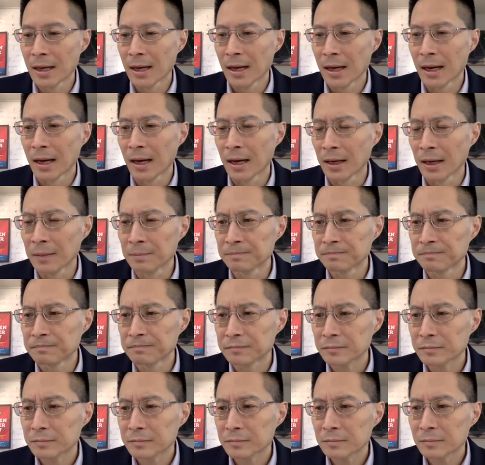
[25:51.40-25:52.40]
um,
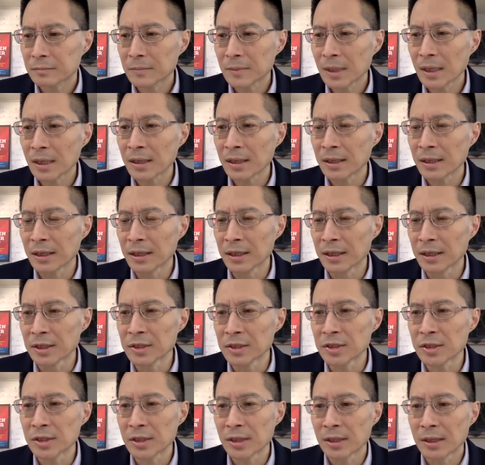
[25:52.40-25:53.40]

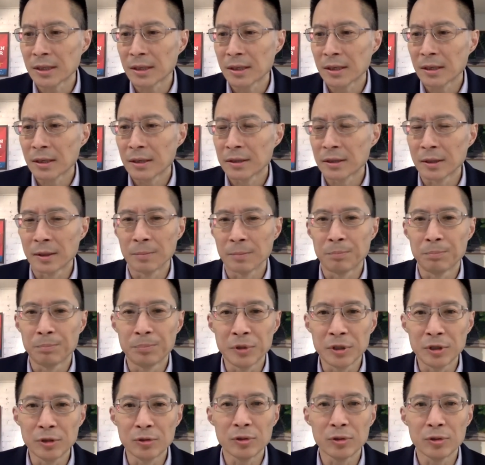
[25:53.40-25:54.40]
is the
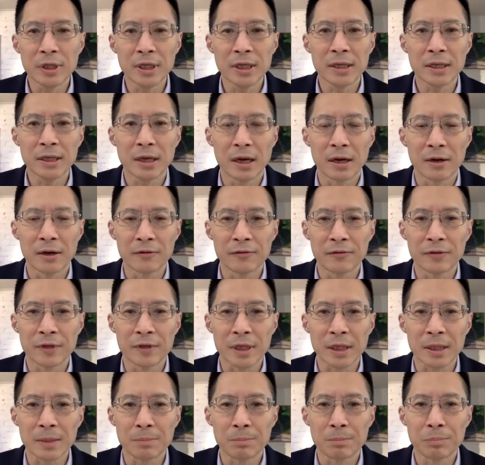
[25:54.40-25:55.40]
beauty of
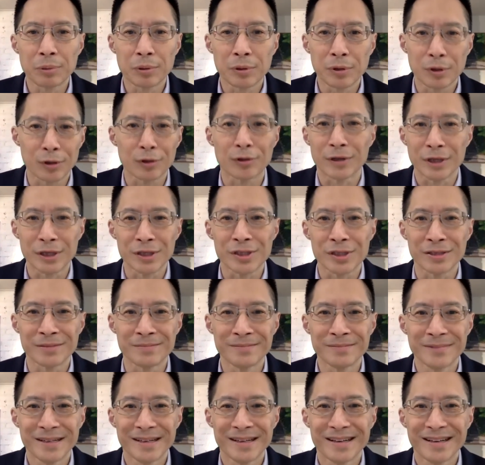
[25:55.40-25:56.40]
the
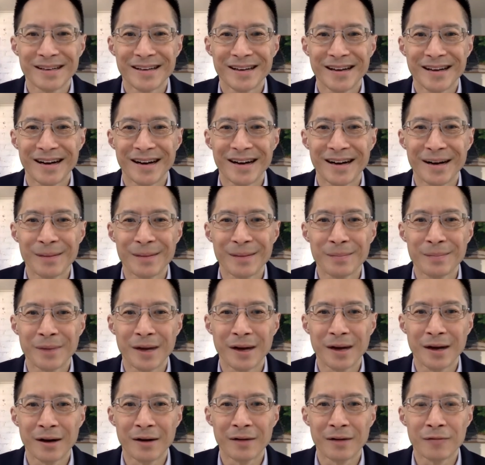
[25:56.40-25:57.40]
pluralism um,
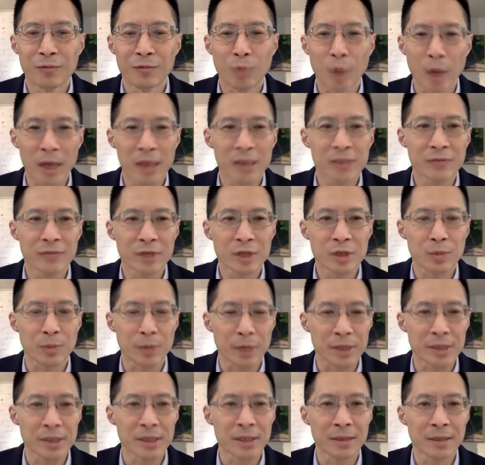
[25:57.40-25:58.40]
of ways of
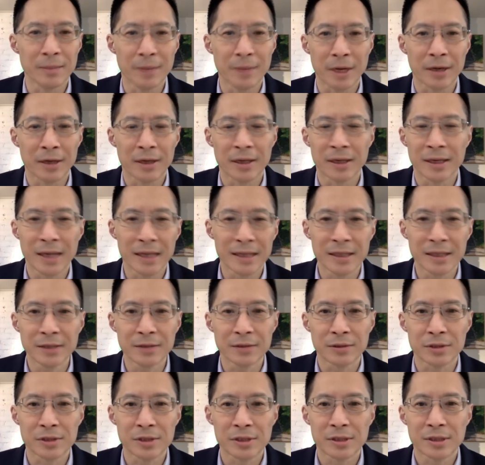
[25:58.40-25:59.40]
expressing American
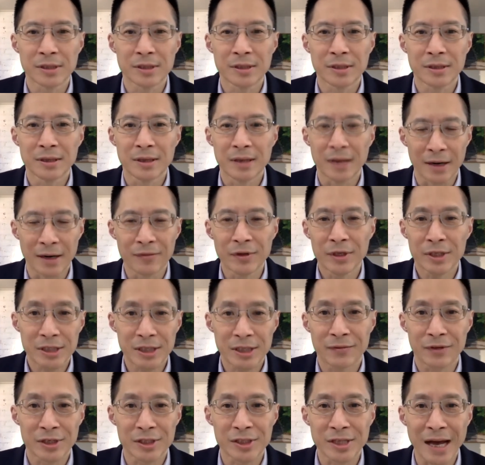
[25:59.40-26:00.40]
ideals. Every
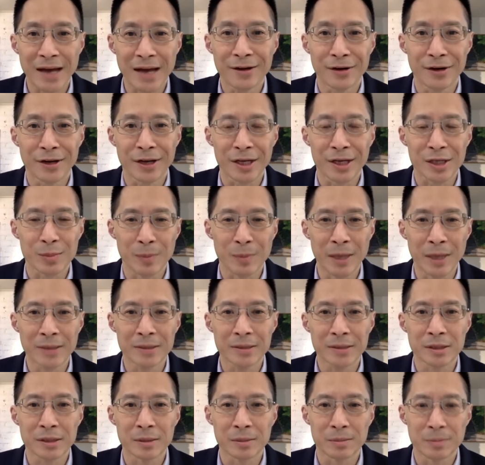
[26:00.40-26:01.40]
Civic Saturday is
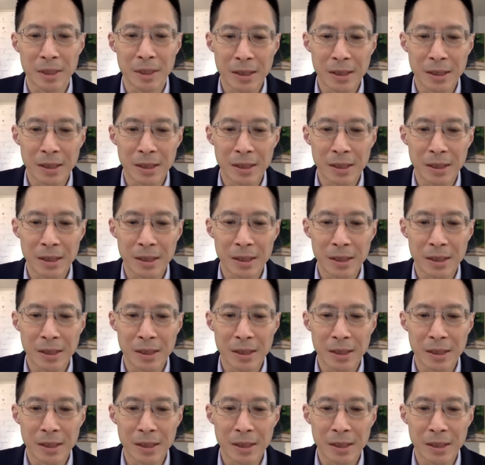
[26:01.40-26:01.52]
meant to